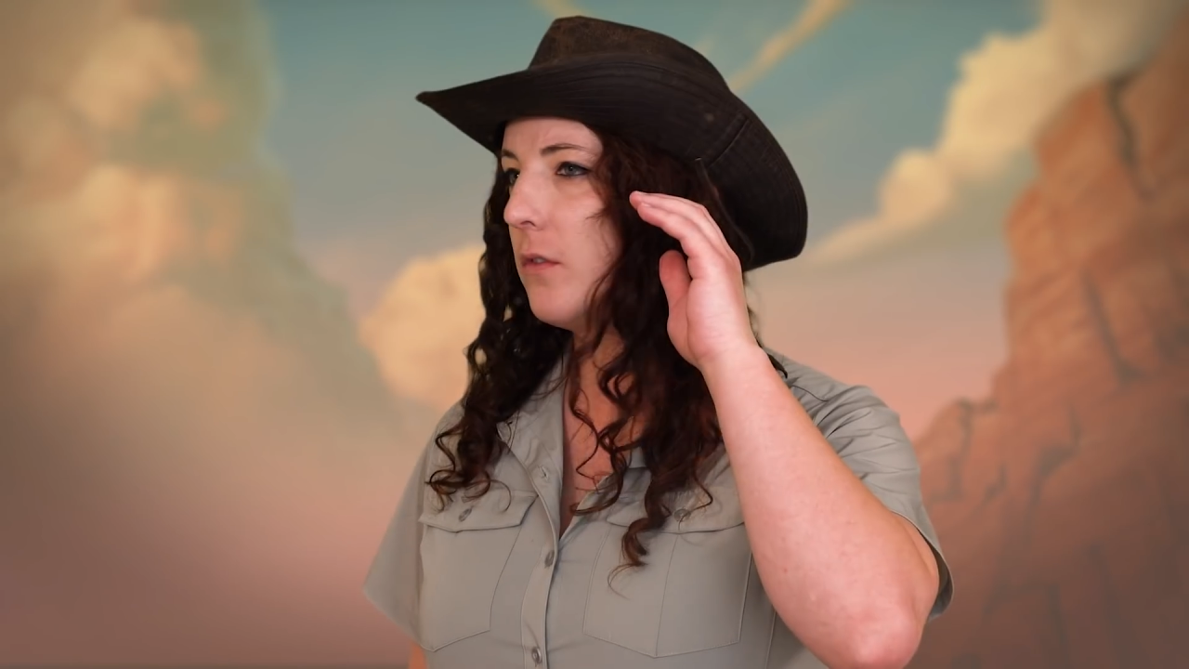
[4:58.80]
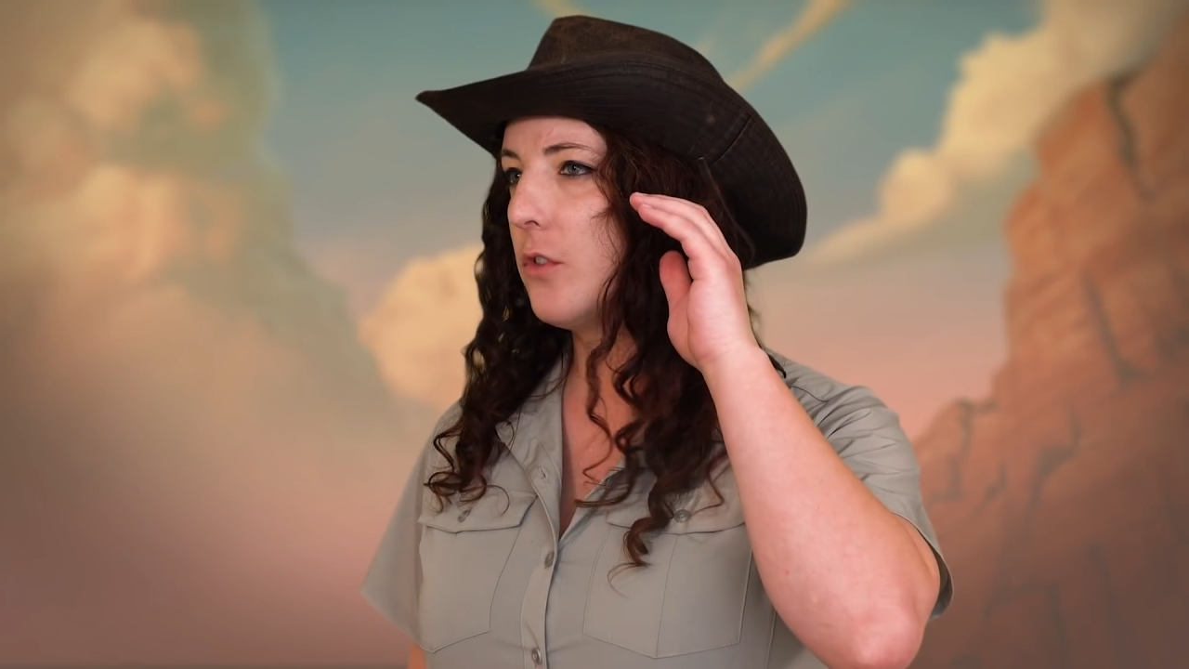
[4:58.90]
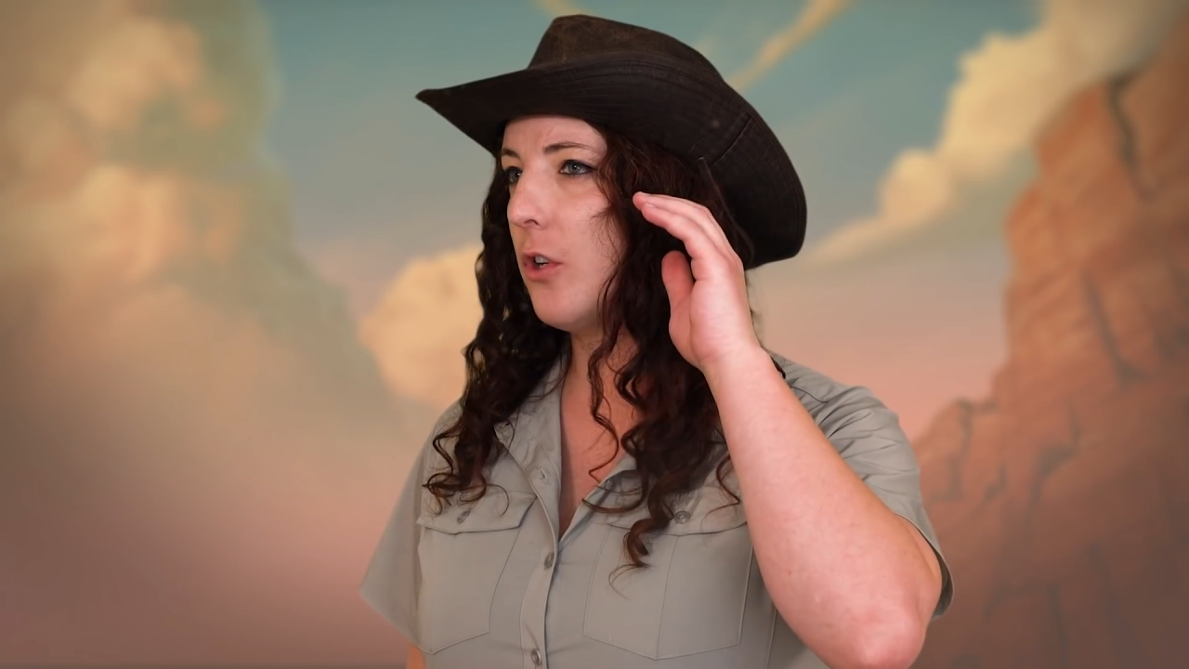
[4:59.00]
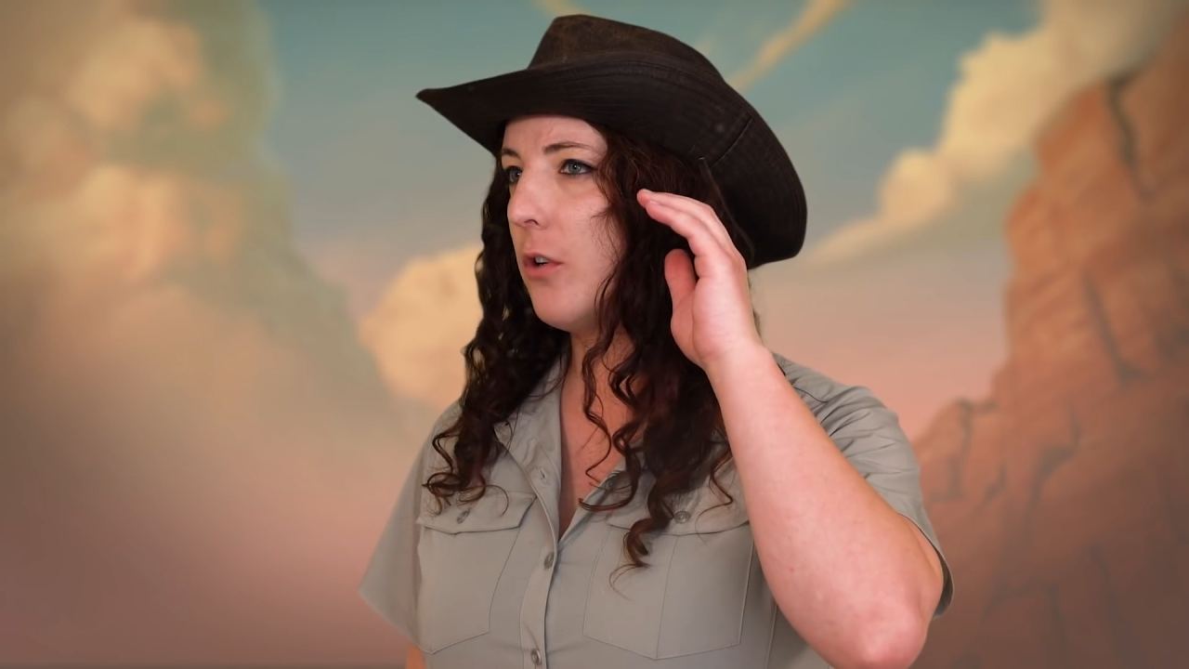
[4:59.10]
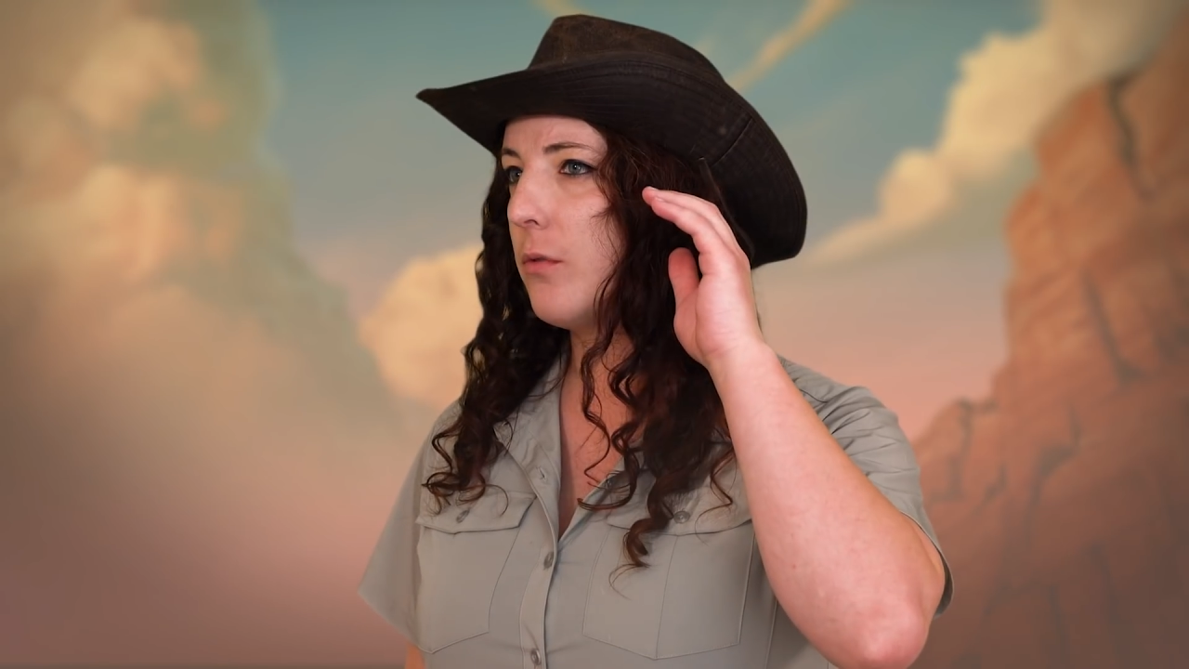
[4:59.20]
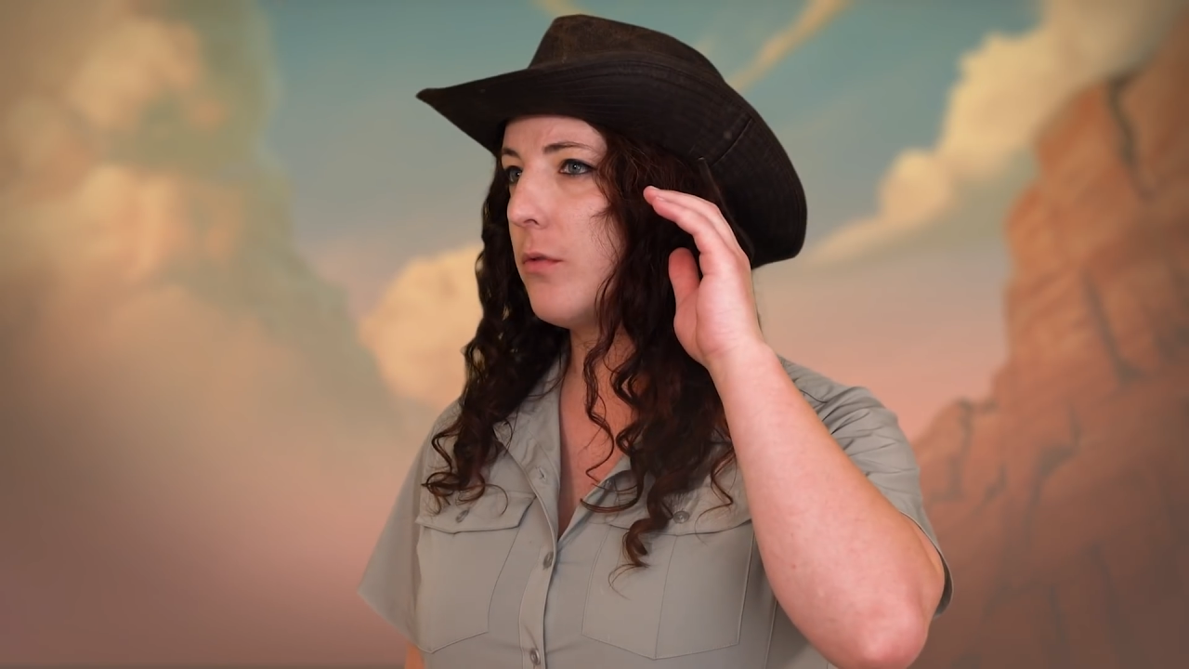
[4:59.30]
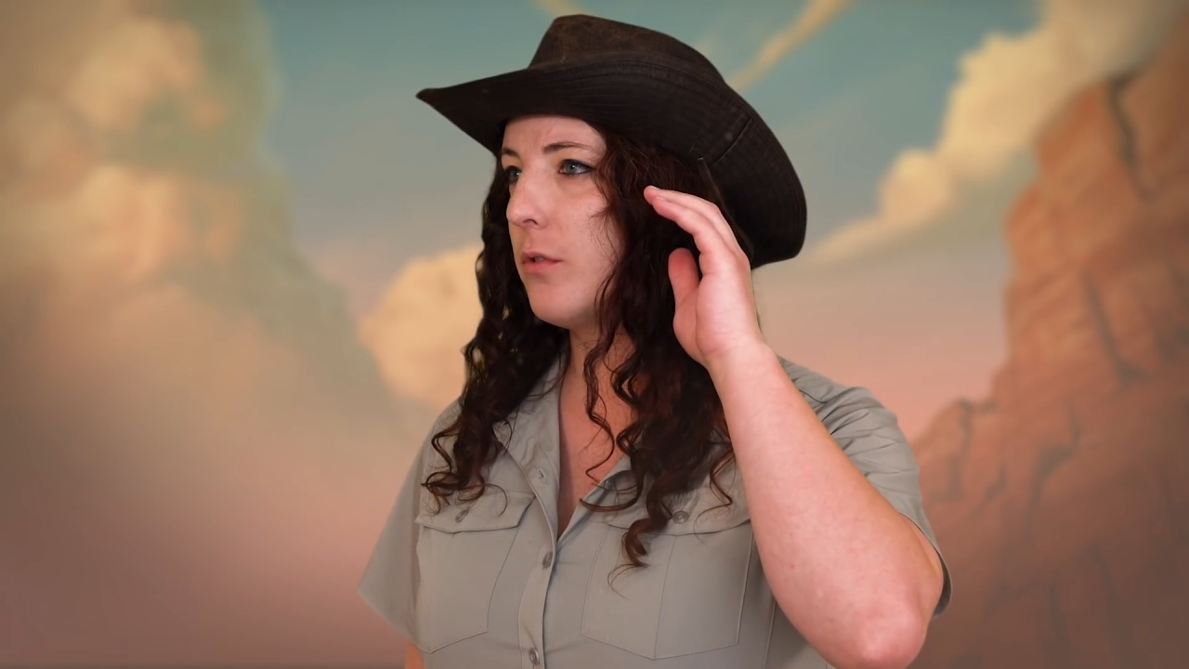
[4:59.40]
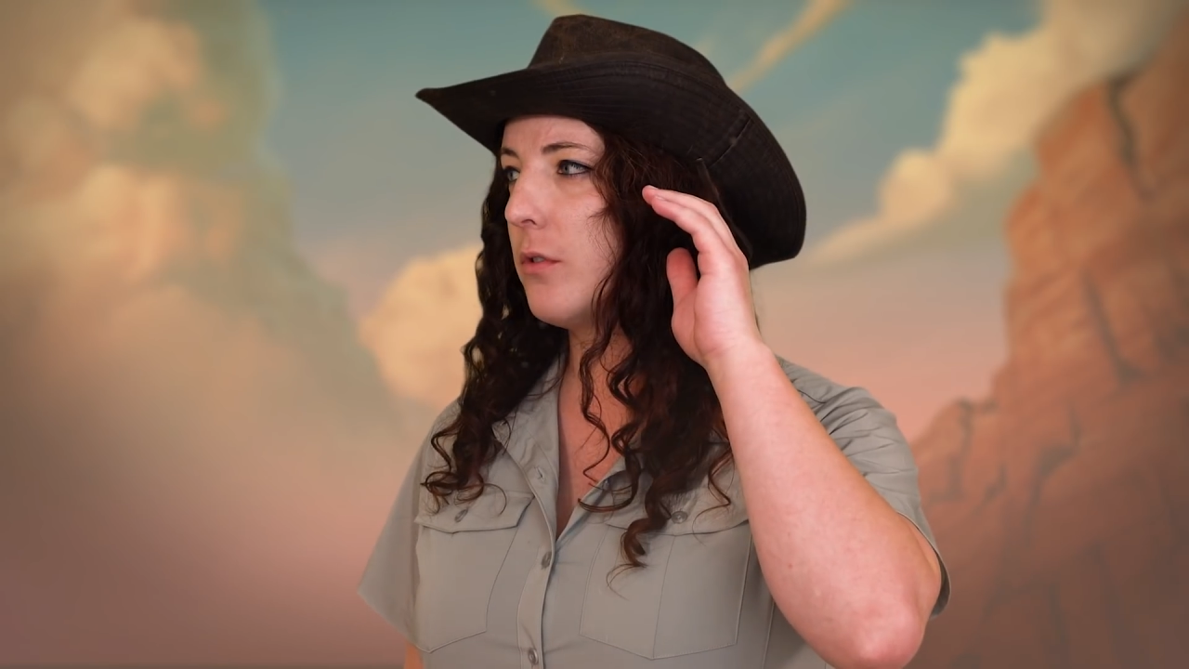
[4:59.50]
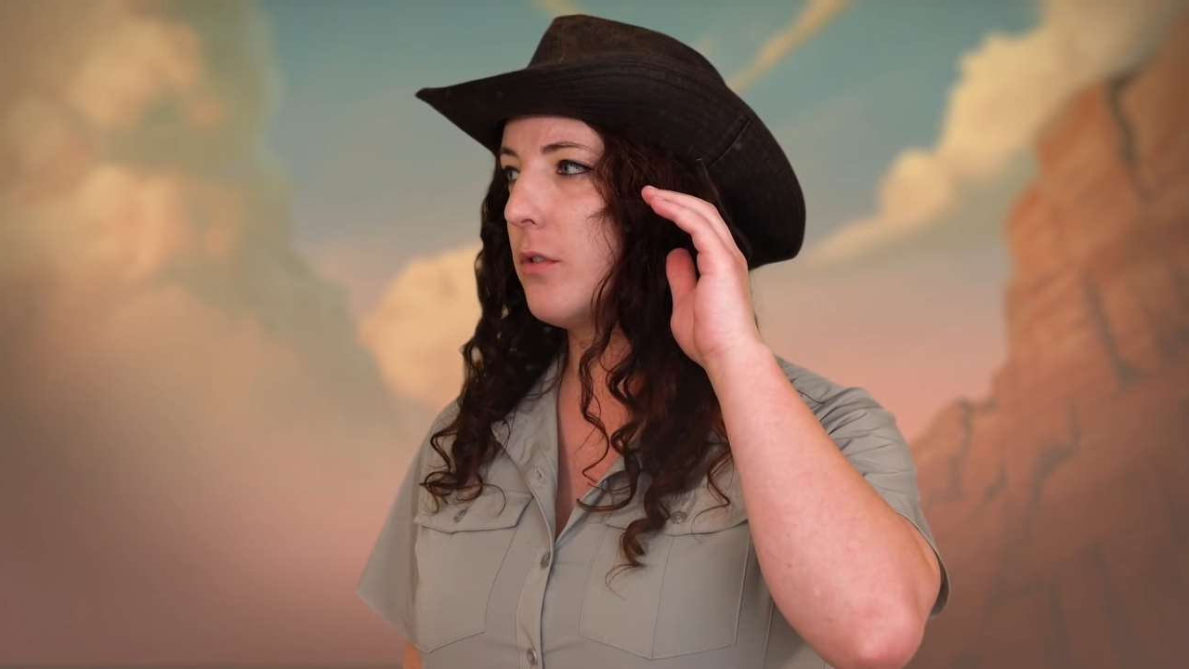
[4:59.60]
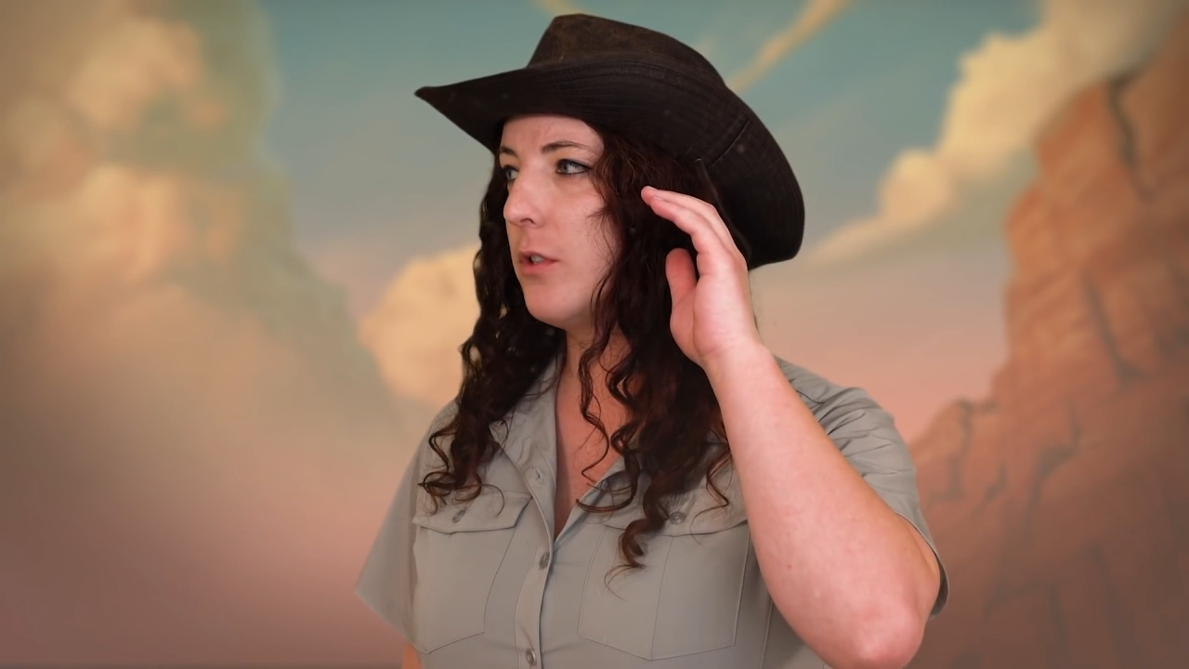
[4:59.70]
Joe,
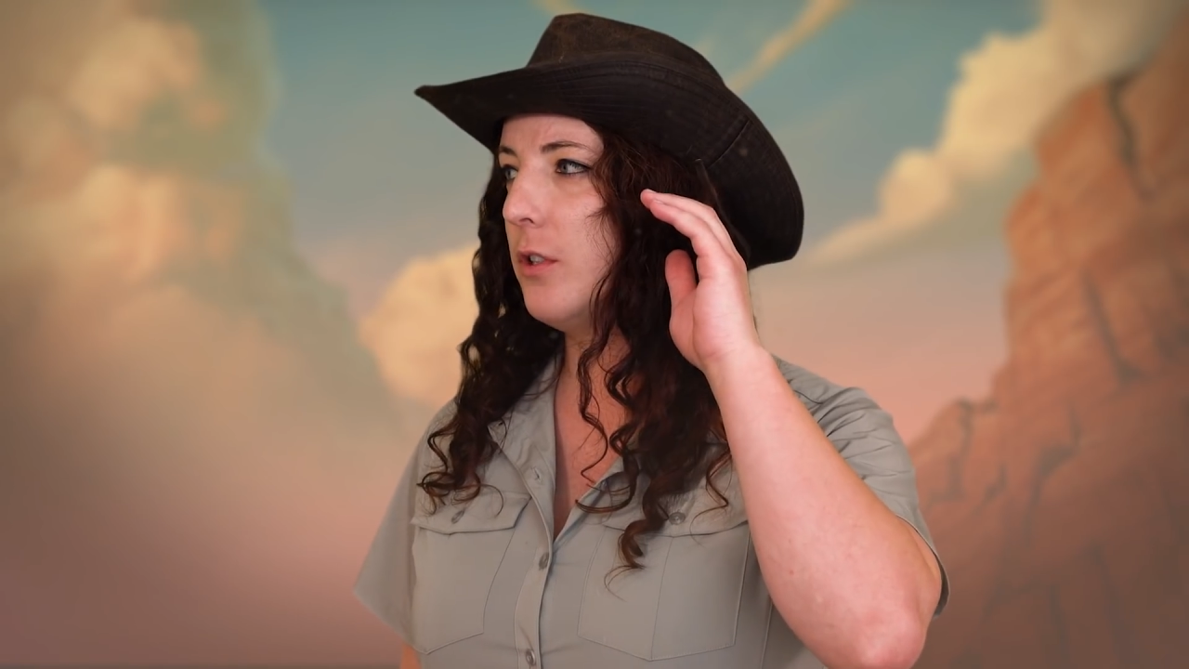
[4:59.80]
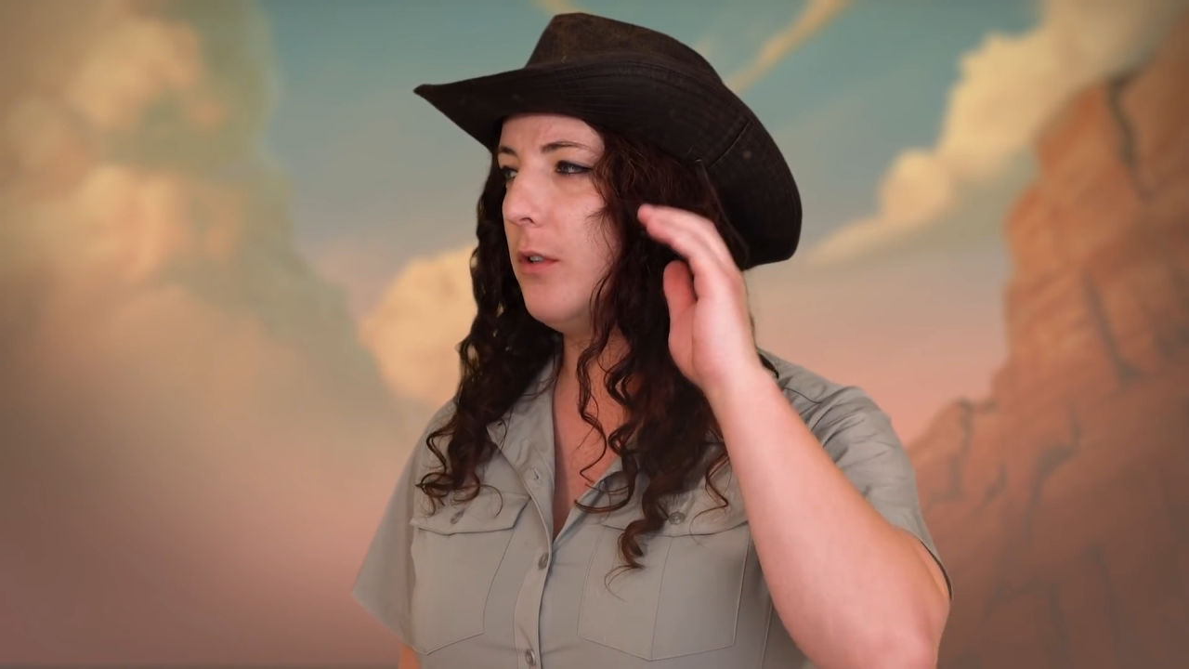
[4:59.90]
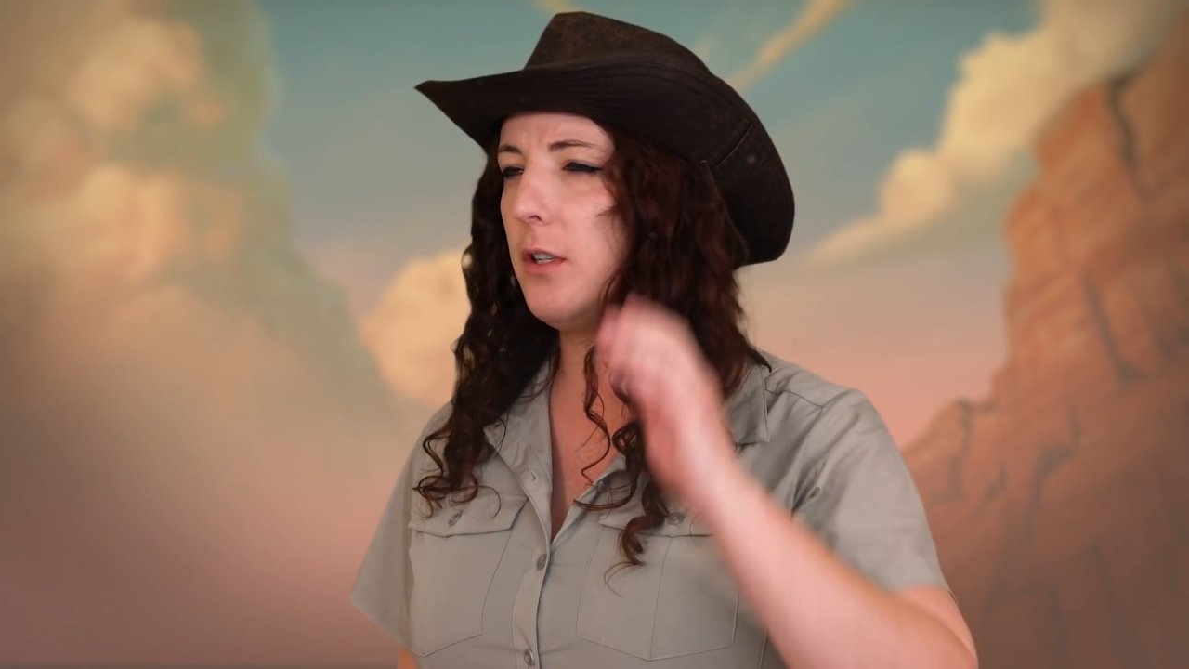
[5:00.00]
do you